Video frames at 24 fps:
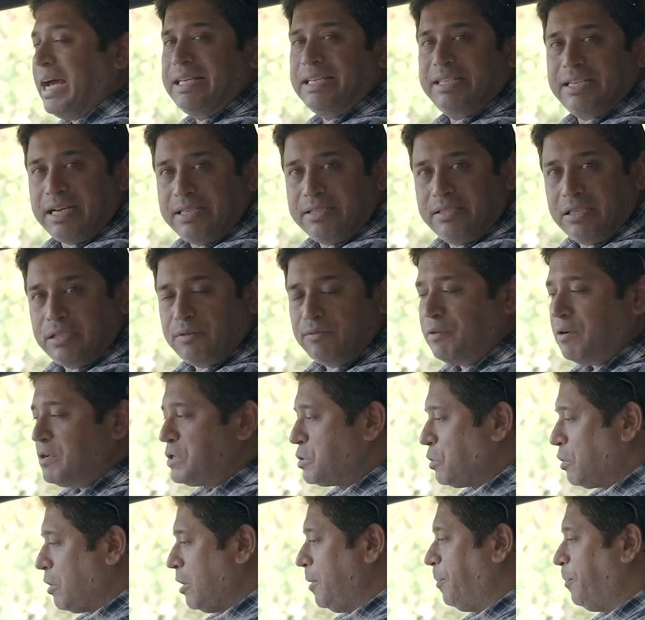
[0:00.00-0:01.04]
I stand 6
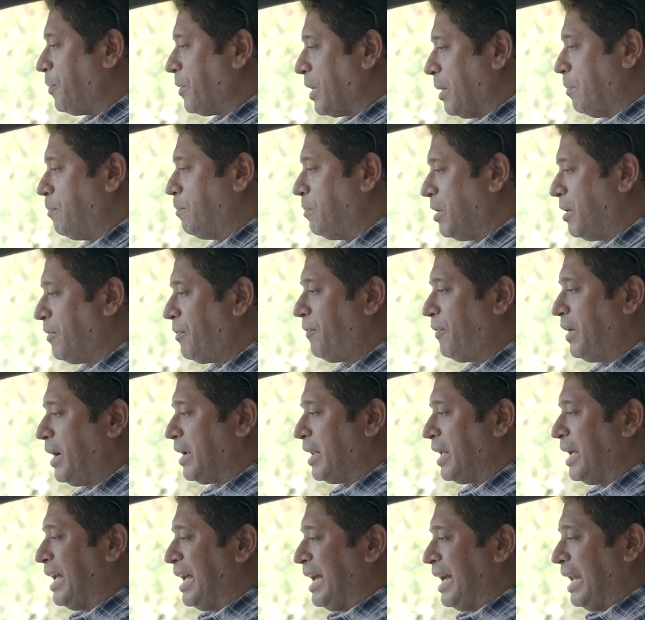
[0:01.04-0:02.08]
feet tall.
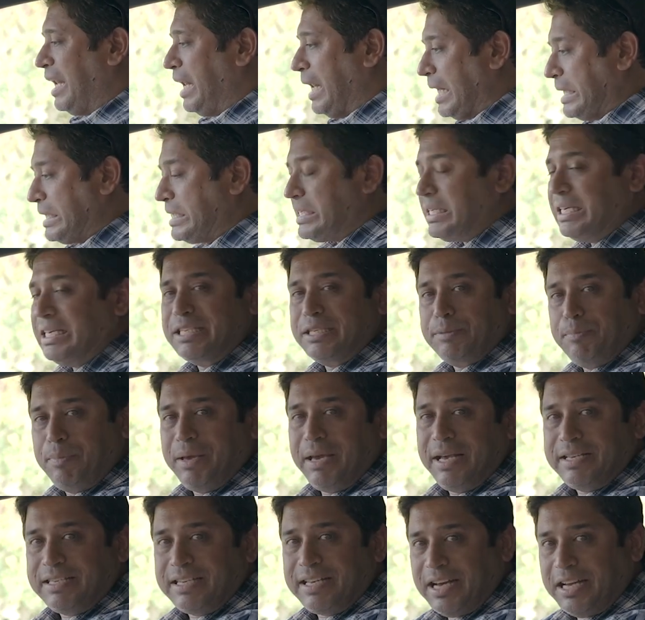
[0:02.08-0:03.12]
Perfect. Let's see
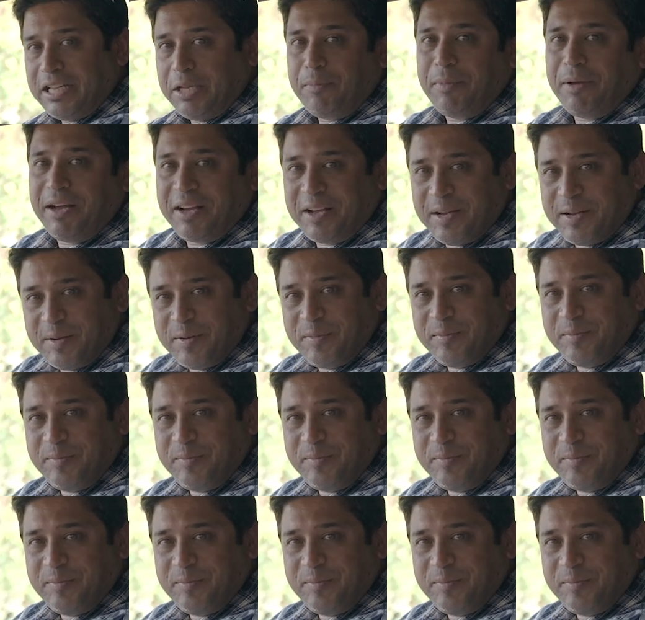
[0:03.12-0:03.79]
space at the back.